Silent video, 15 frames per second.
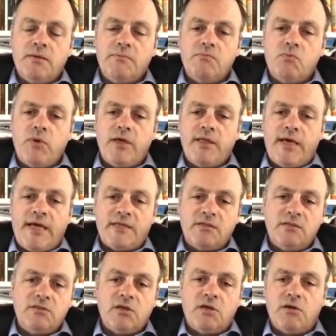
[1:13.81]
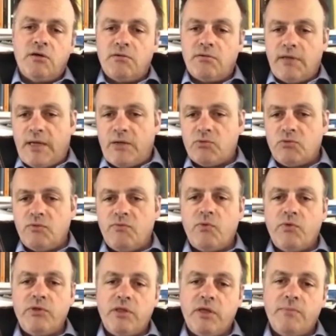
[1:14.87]
where the hazards are and how to
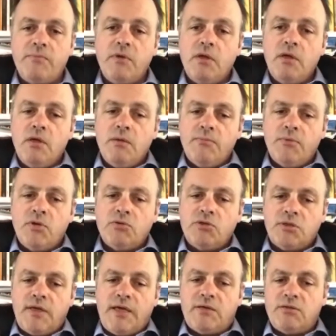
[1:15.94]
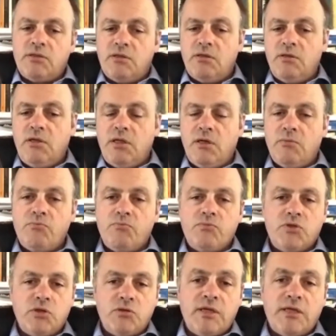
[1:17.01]
avoid them, but also how to,
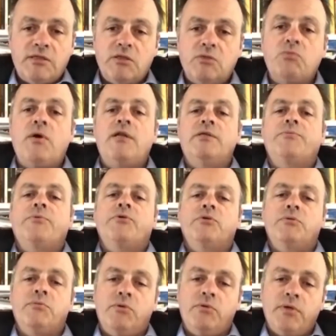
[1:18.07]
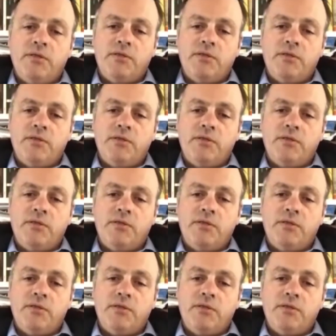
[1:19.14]
do things as well as possible.